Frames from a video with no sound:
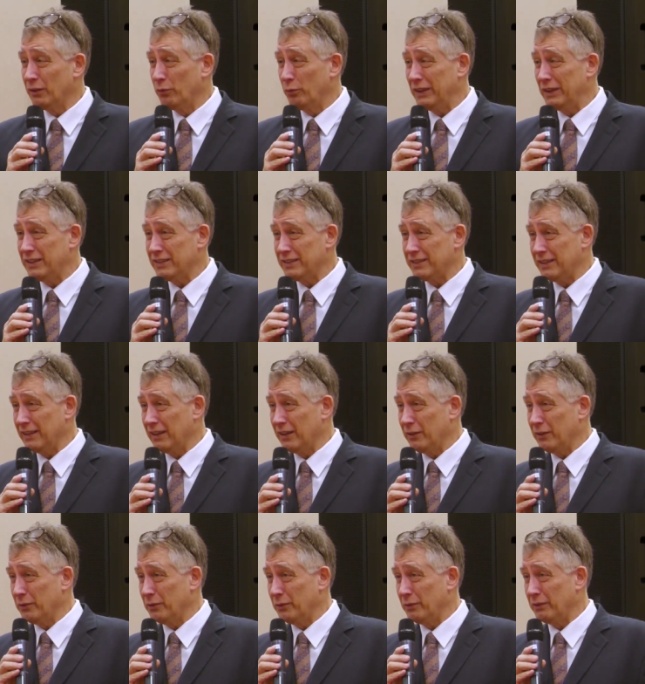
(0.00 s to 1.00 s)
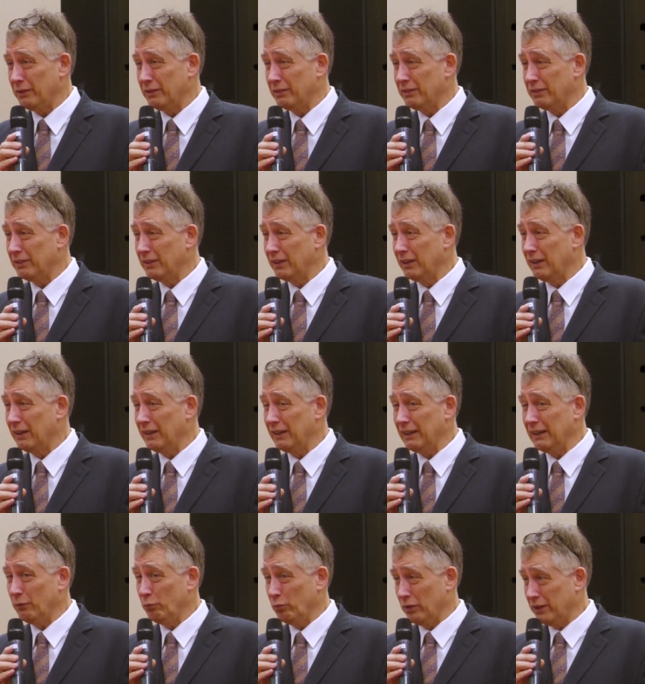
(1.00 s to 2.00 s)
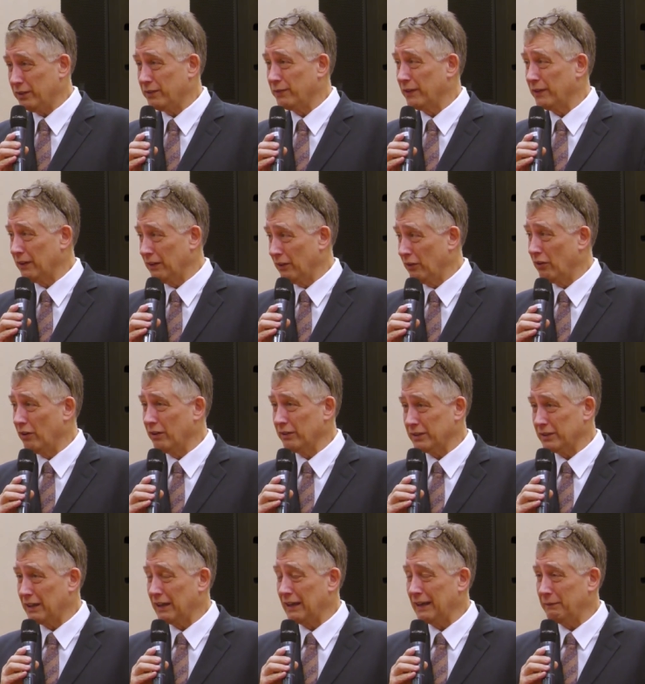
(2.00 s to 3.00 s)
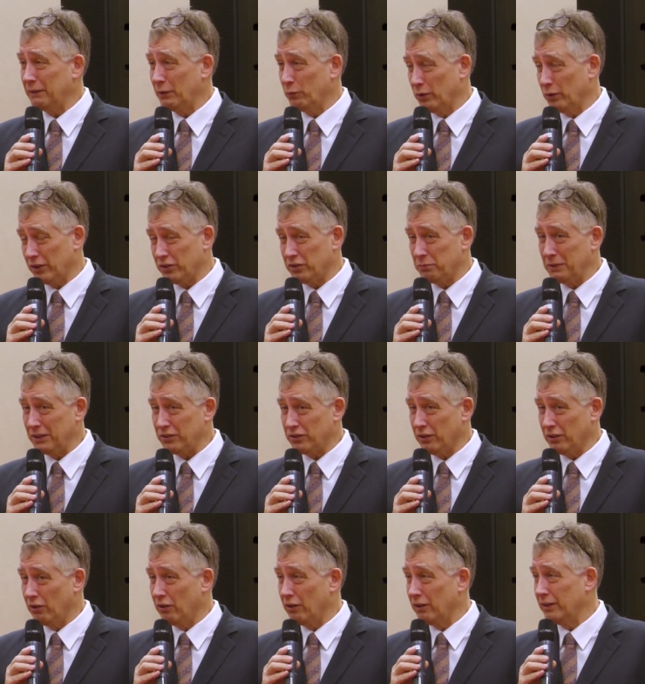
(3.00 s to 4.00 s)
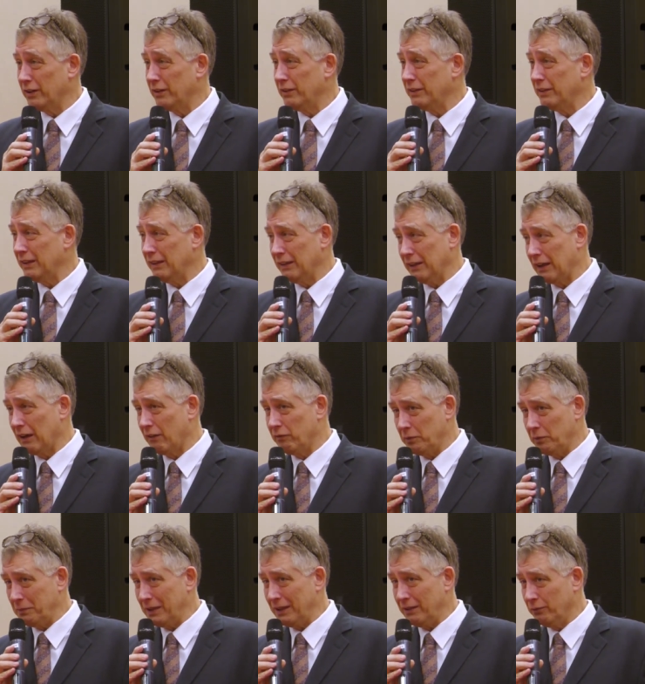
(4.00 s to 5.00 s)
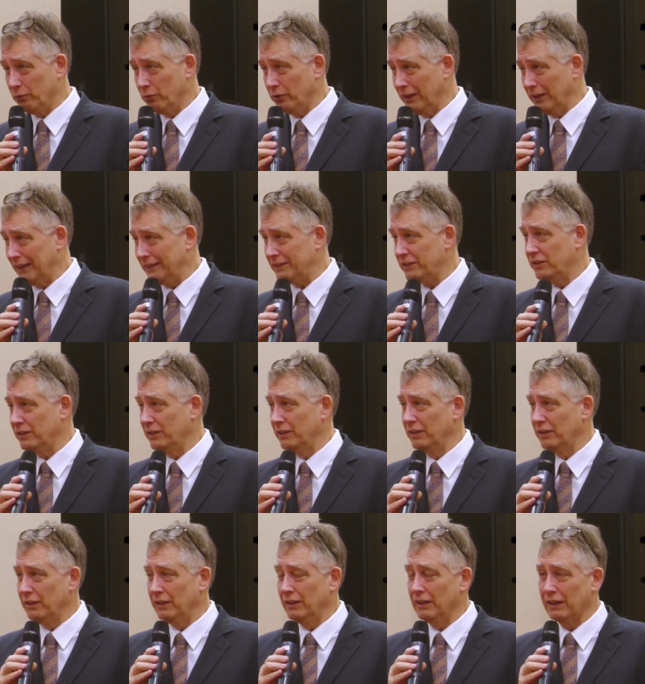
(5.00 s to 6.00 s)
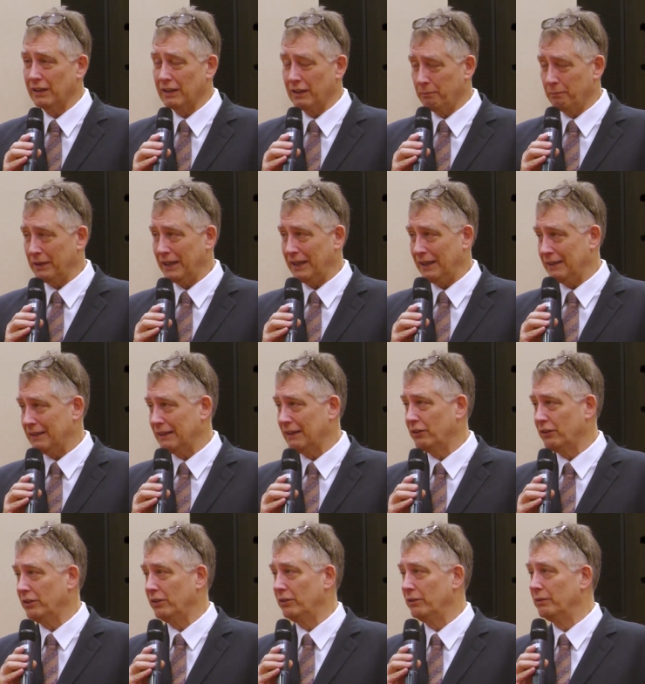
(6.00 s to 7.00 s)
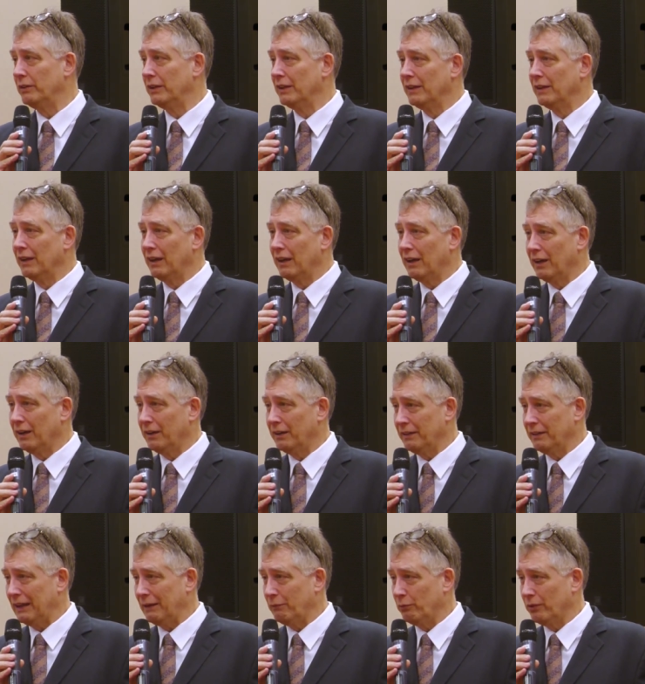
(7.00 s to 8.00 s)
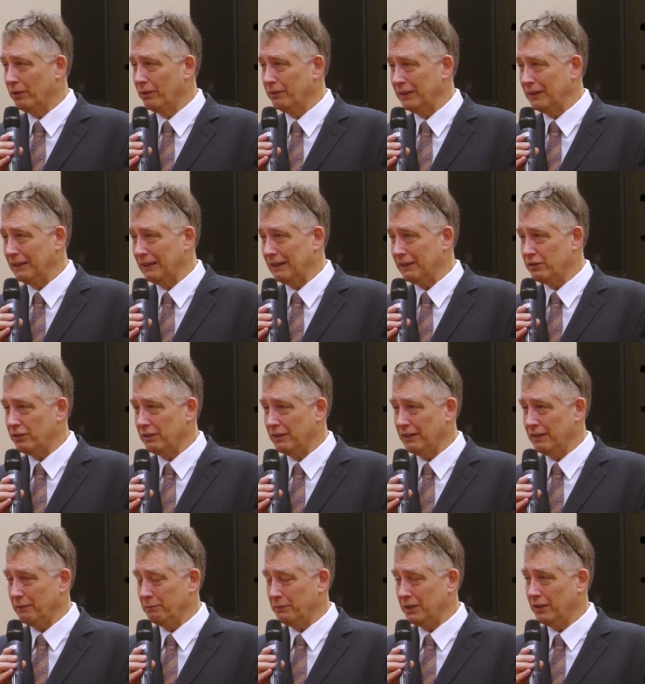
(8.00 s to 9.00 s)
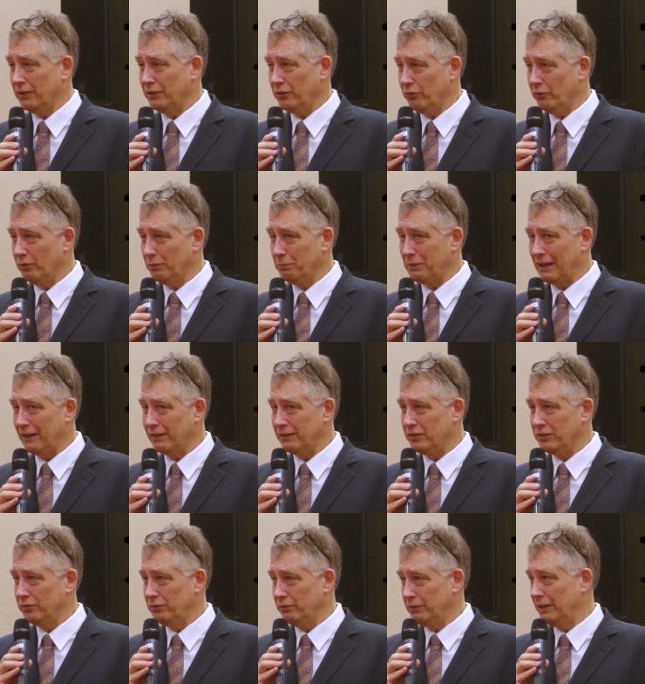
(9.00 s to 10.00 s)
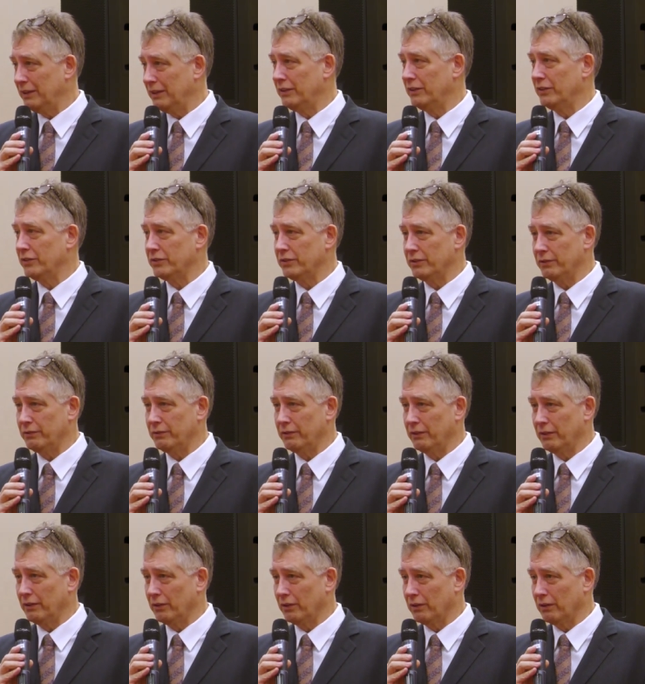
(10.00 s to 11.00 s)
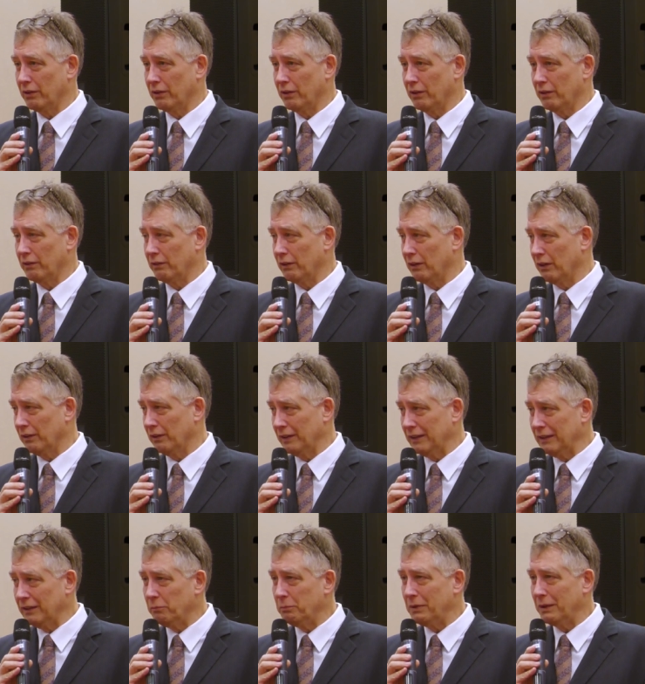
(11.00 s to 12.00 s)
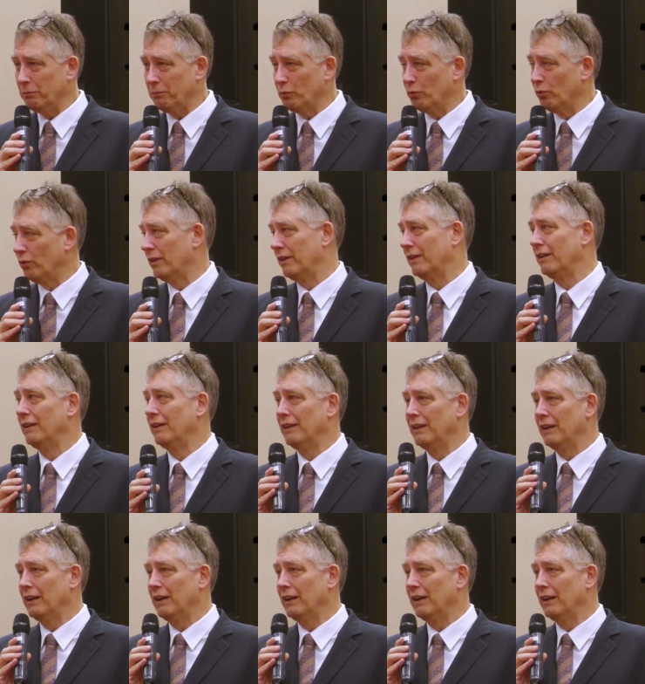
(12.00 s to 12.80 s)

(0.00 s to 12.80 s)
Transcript: We just know uh, it works for a long time. It works much longer than the government will let the company tell you. Uh, they will only let you, them tell you about two years or, or, or a little bit more.